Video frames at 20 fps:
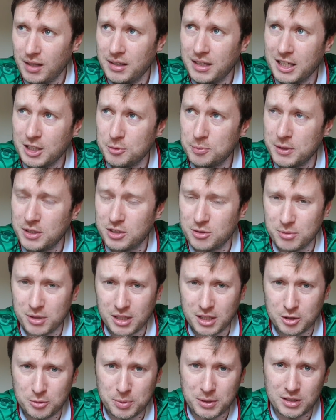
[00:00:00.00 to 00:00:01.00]
something
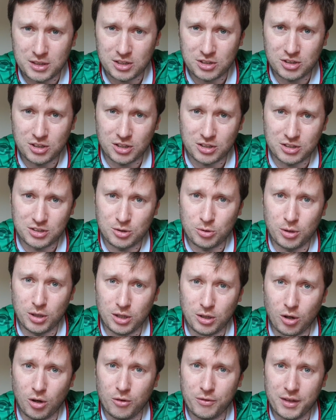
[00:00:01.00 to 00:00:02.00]
that's been discussed quite
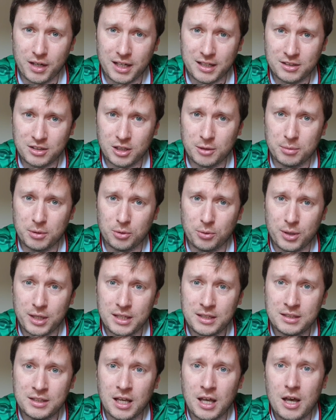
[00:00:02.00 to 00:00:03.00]
a lot over the last couple of
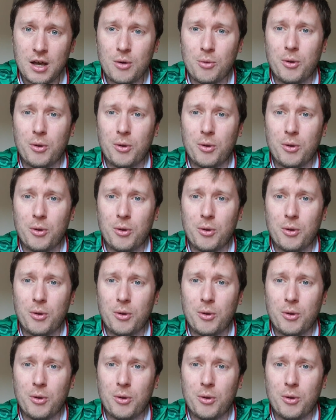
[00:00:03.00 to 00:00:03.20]
weeks,